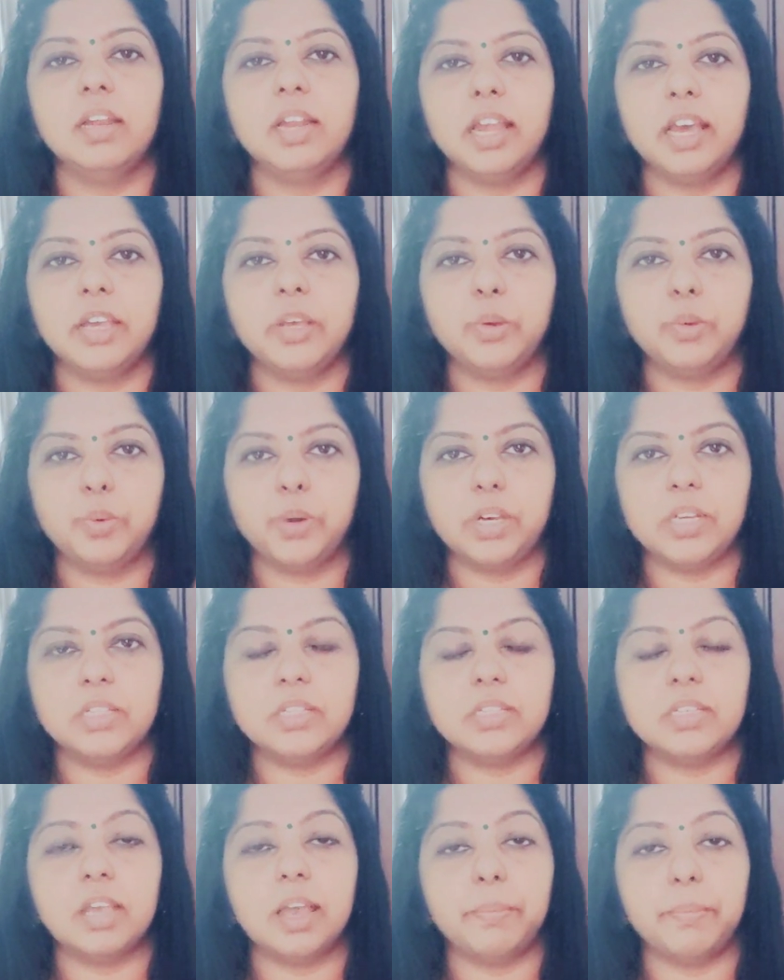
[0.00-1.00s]

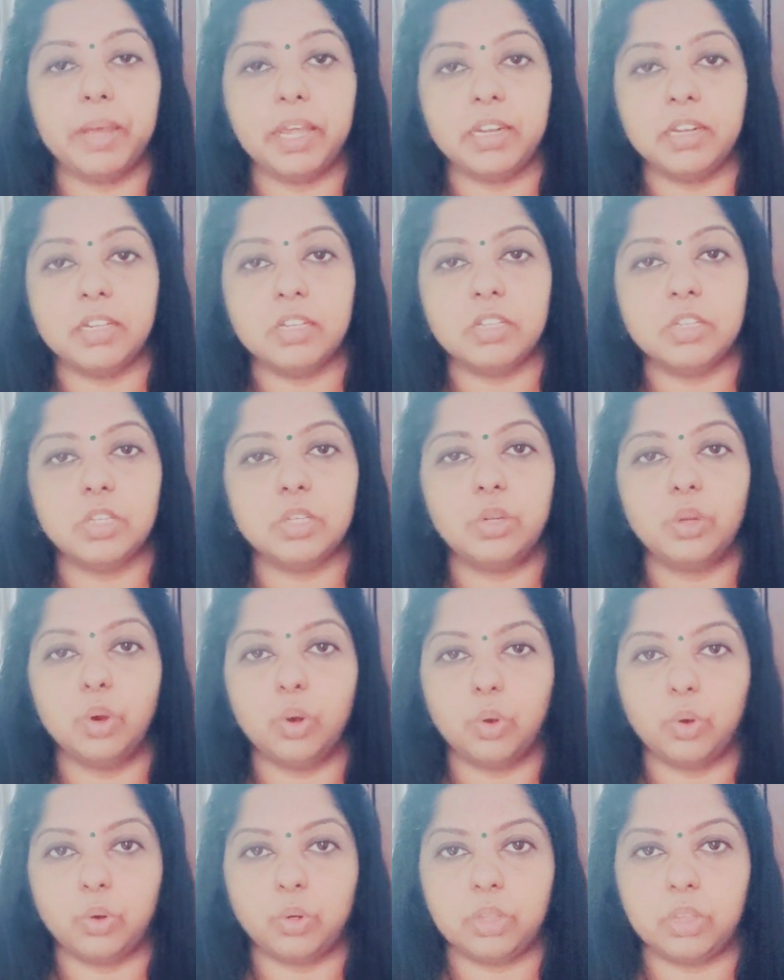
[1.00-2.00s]
Likewise, the manager
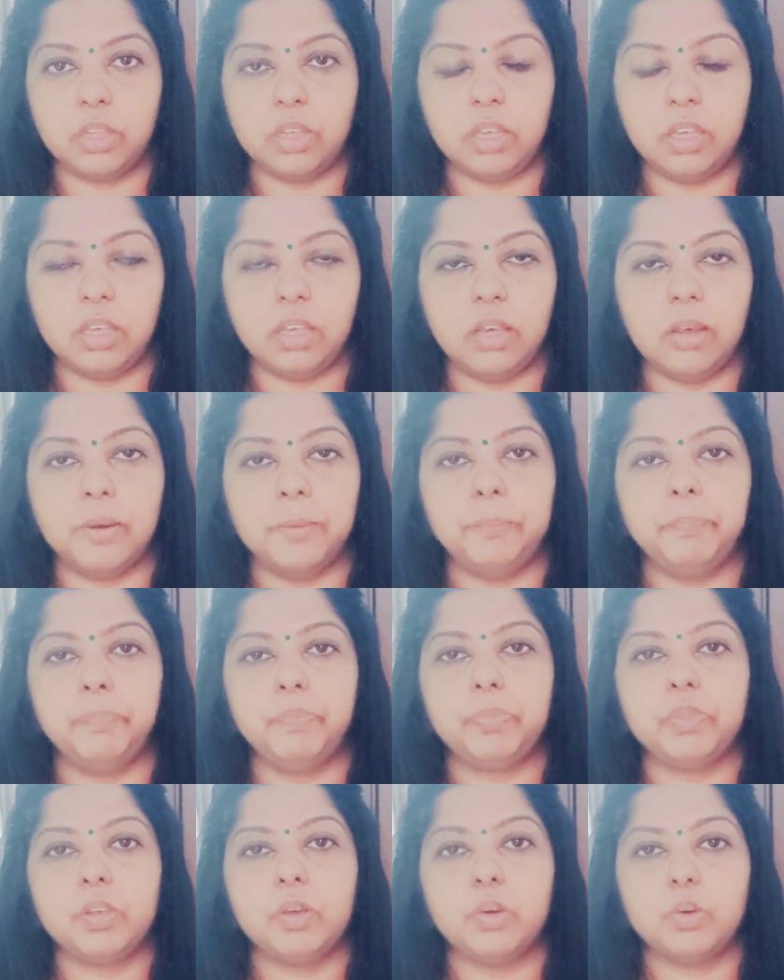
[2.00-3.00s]
or the
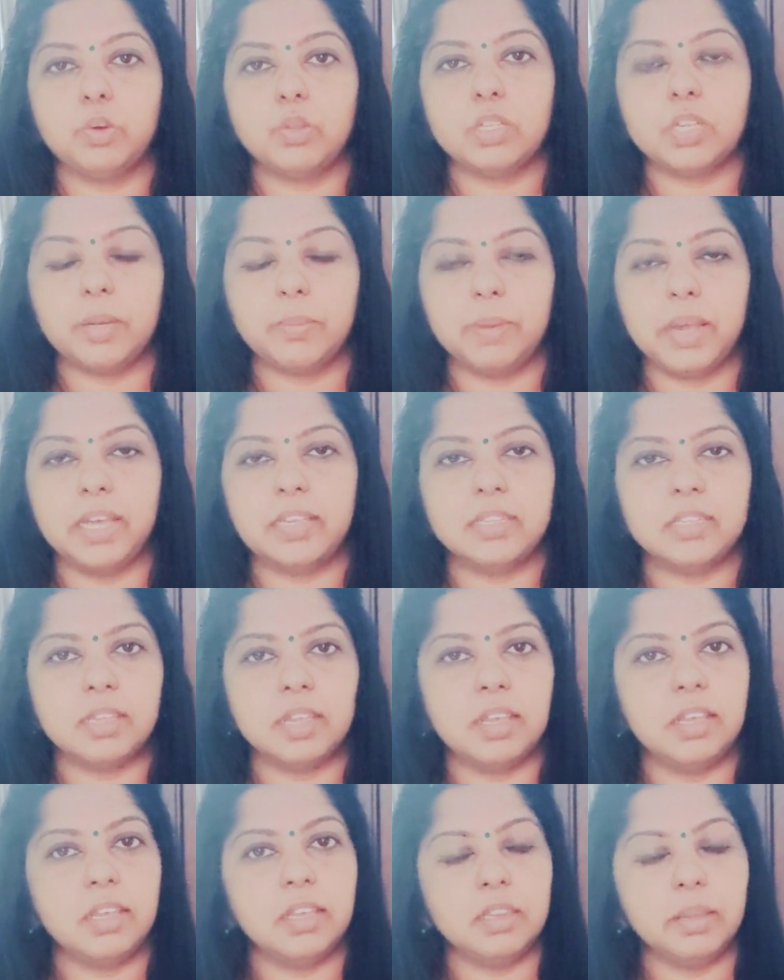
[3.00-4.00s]
course admin. I
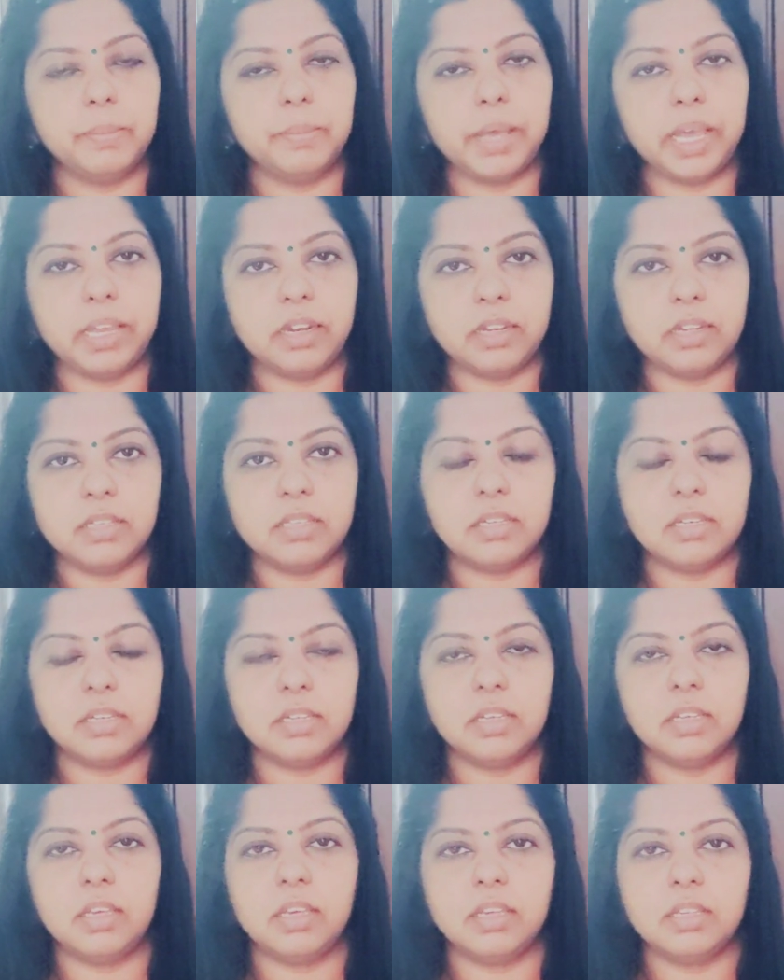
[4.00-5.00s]
think in the manager,
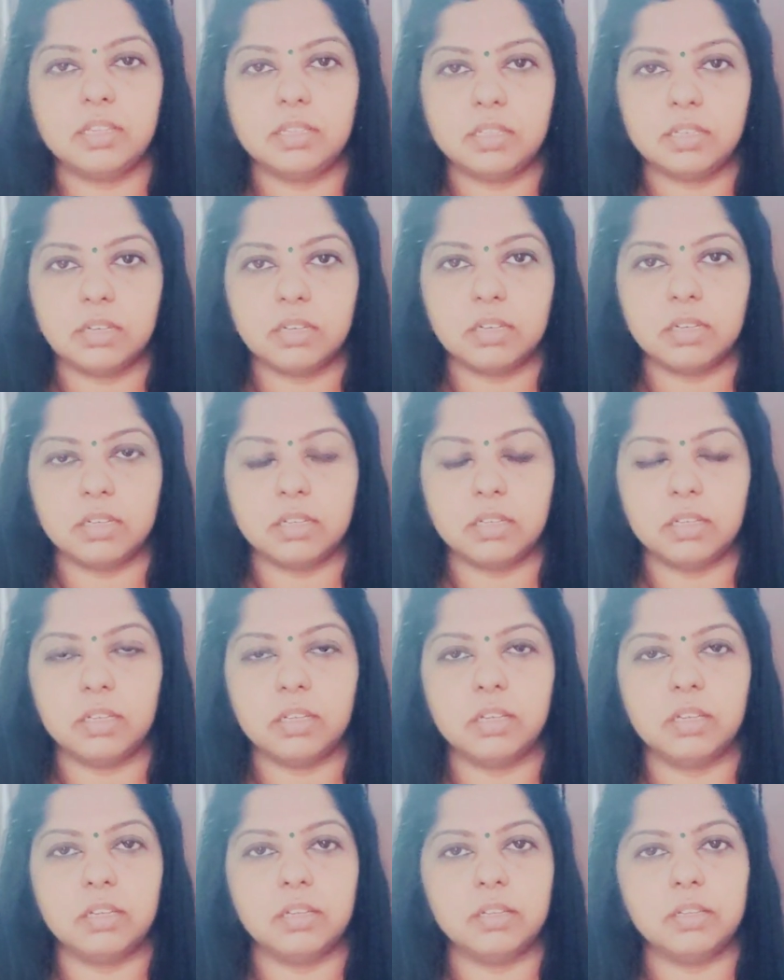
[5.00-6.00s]
in the case,
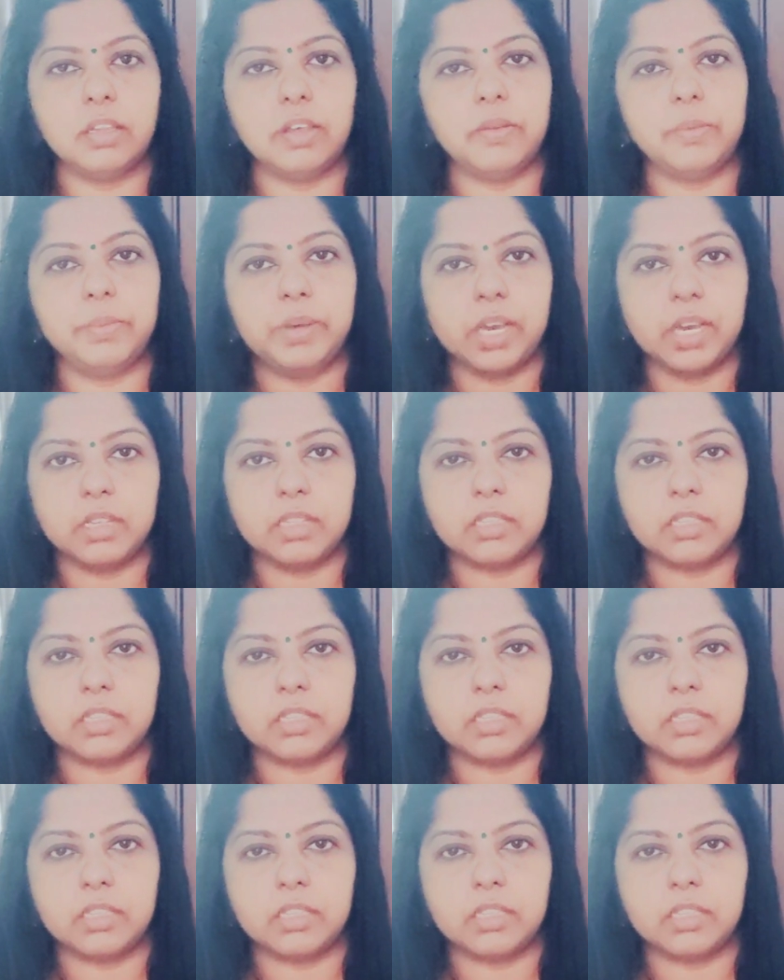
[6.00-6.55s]
they'll be